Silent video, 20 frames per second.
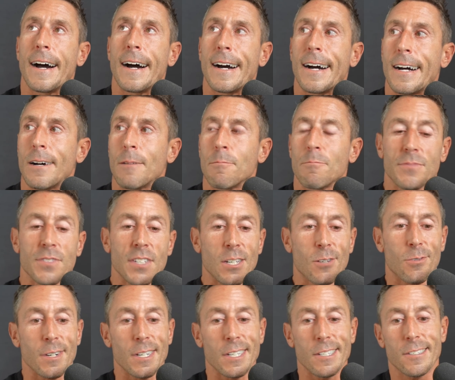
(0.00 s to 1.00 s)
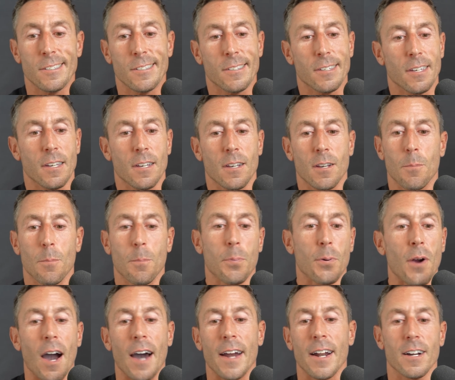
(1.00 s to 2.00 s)
um, decreased
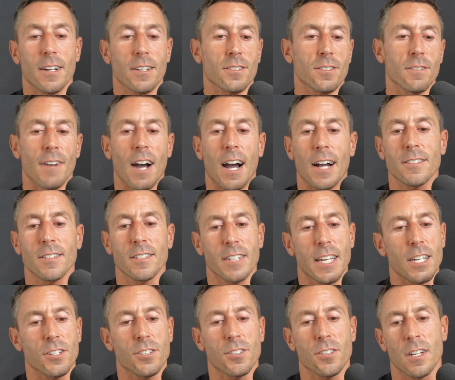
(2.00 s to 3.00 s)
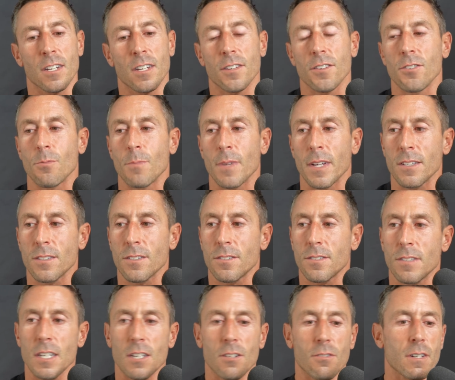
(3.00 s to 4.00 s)
products of oxidation in
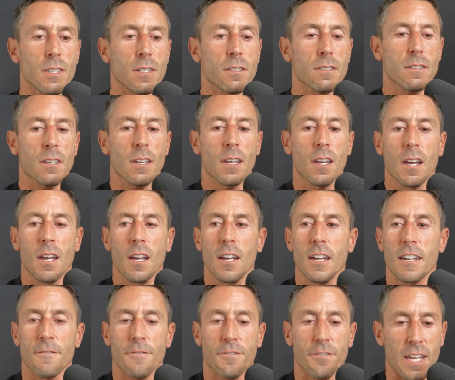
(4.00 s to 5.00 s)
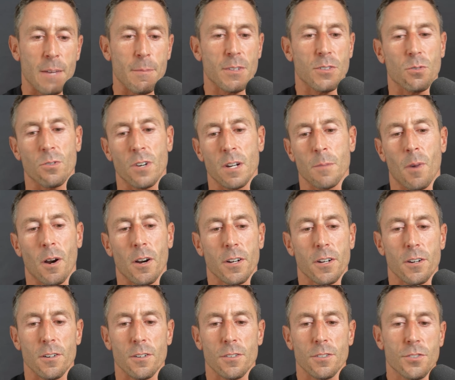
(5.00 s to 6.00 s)
humans, decreased inflammatory
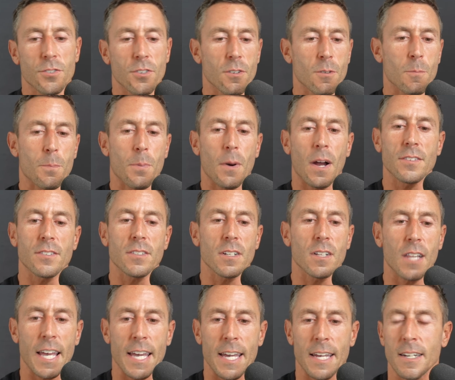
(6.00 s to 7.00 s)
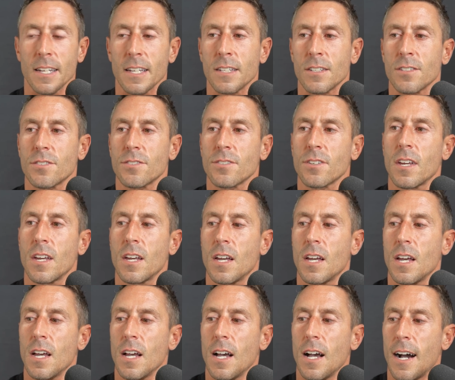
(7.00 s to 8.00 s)
markers, certain prostaglandins.
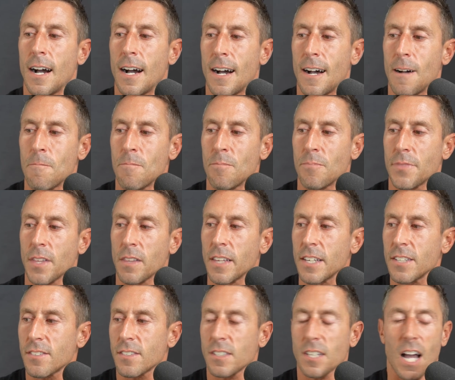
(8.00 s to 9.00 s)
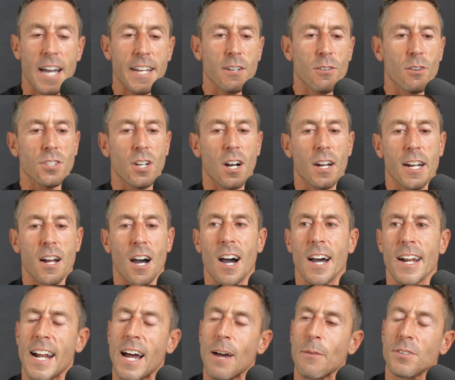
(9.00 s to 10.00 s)
Um, the list kind of goes on and
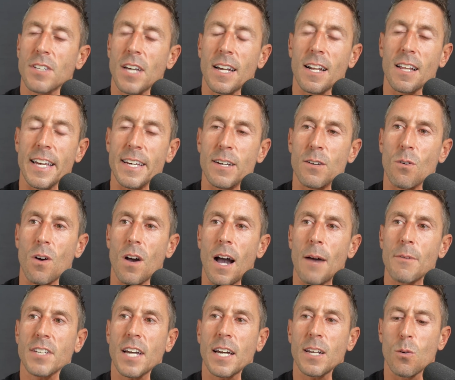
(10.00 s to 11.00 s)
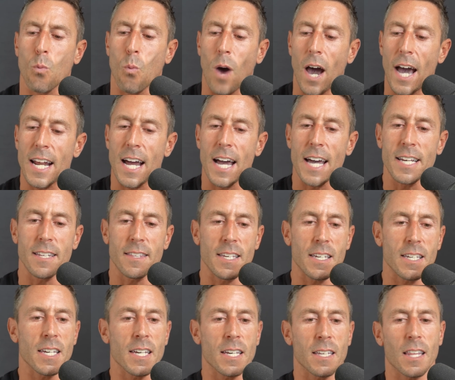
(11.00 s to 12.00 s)
on. I was kind of like, I was kind of wide eyed
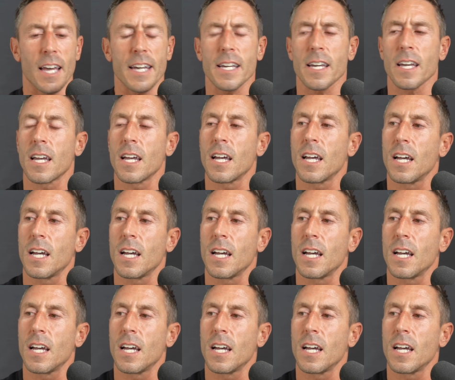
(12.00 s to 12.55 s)
thinking, like,